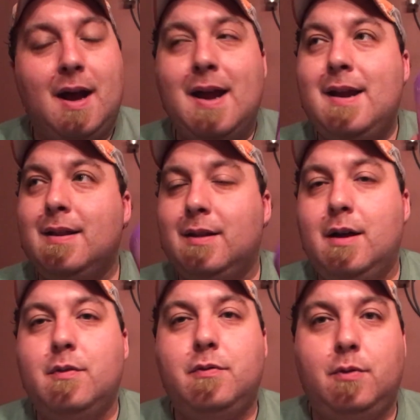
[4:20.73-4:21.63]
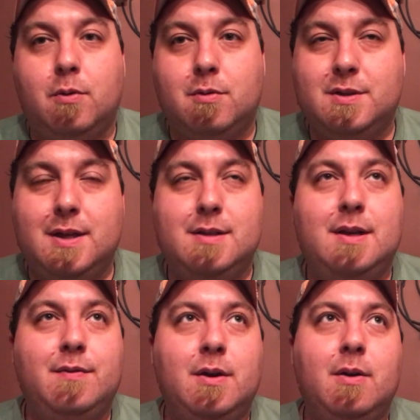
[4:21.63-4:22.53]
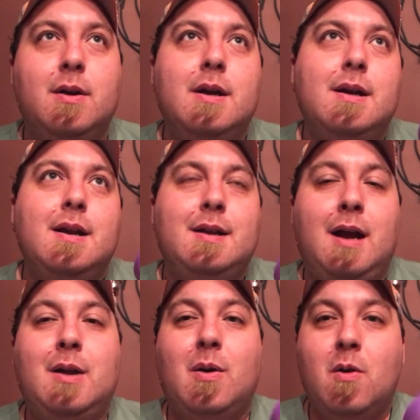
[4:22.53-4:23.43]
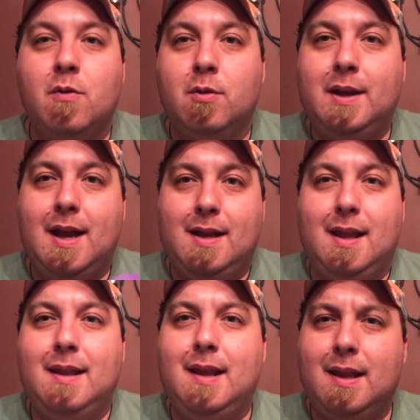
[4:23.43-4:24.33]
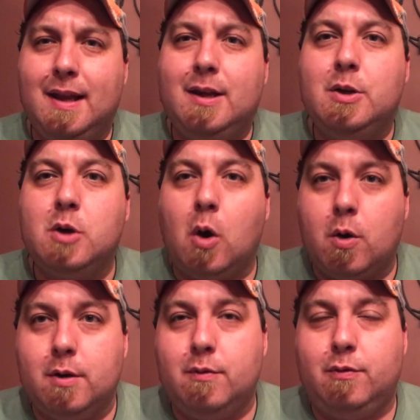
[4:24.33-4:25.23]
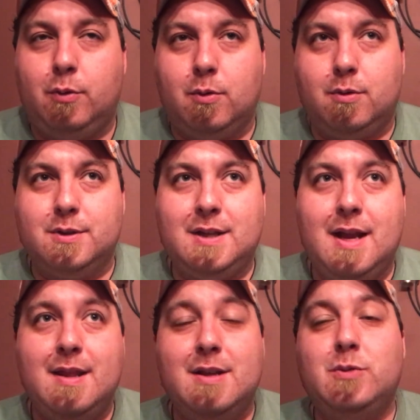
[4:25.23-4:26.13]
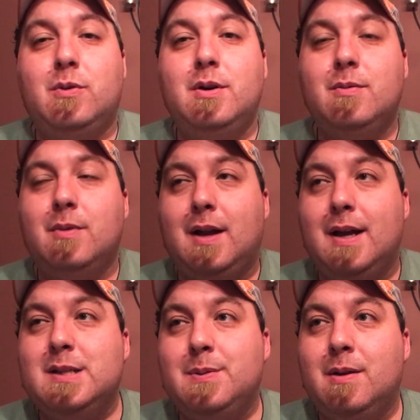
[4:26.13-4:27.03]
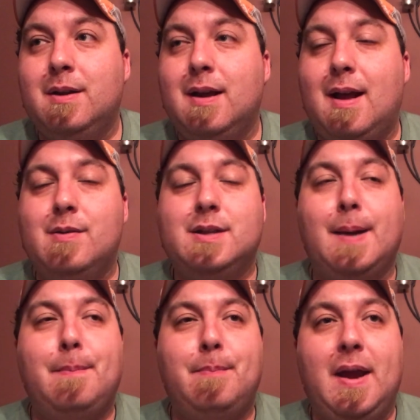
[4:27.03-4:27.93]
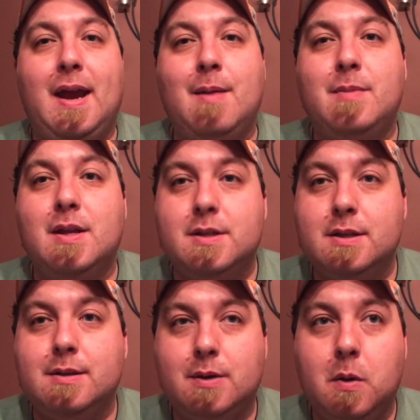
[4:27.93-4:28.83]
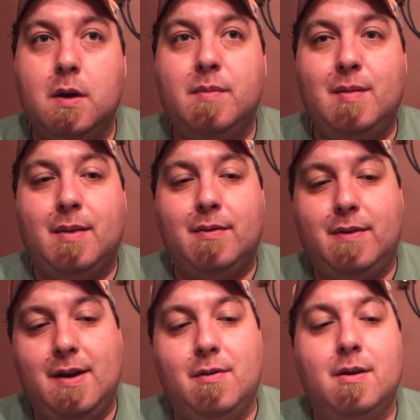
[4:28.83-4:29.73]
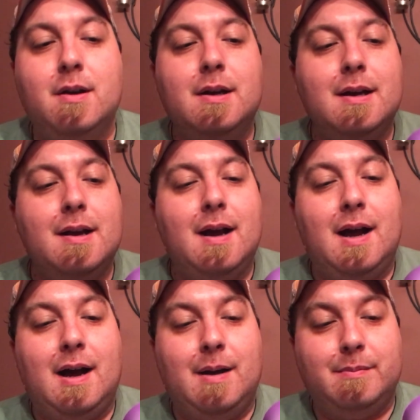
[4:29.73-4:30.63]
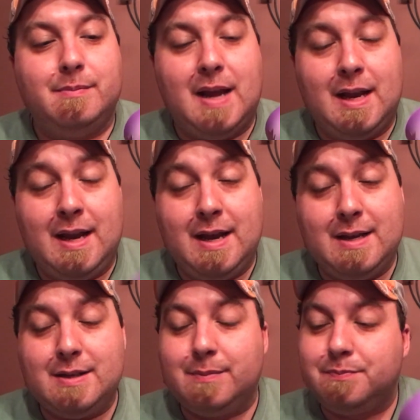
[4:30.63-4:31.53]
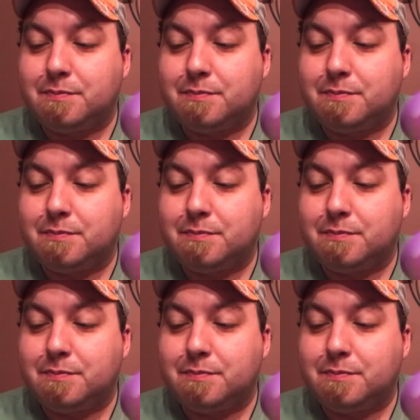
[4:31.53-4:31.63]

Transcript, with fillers: I love floral scents if they're not overly heady. I, I like garden florals, and this one, when I smelled it, I was like, bam, this is going to be my favorite. Um, and it is.